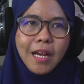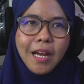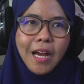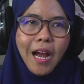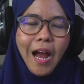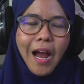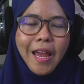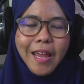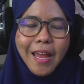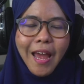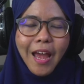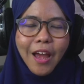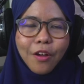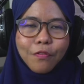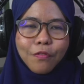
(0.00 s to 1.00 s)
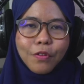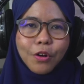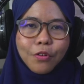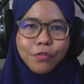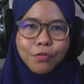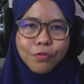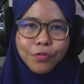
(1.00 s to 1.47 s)
I have a
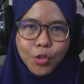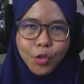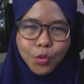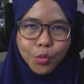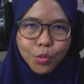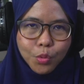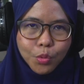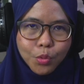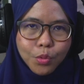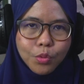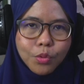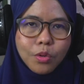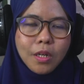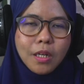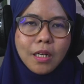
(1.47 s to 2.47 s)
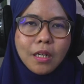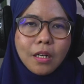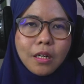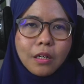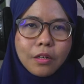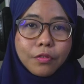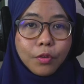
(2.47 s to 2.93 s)
few
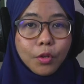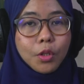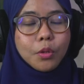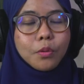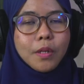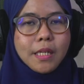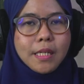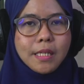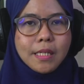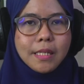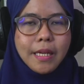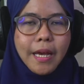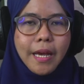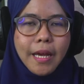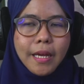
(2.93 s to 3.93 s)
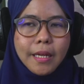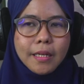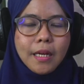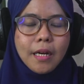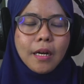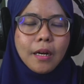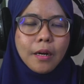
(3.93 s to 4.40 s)
followers that
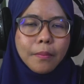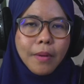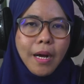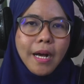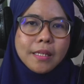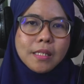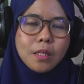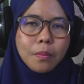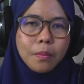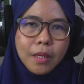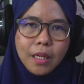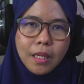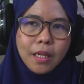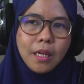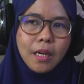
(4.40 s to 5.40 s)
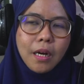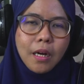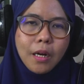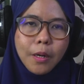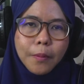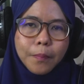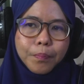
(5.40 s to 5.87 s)
ask me
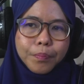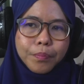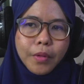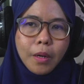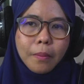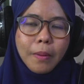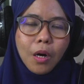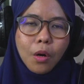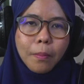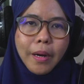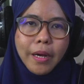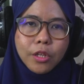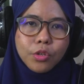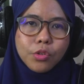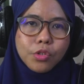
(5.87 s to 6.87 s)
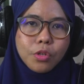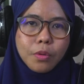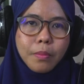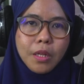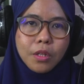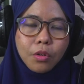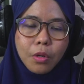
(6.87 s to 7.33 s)
about my
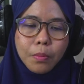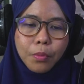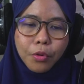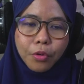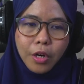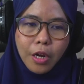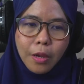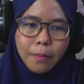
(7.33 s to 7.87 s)
YouTube mentoring program.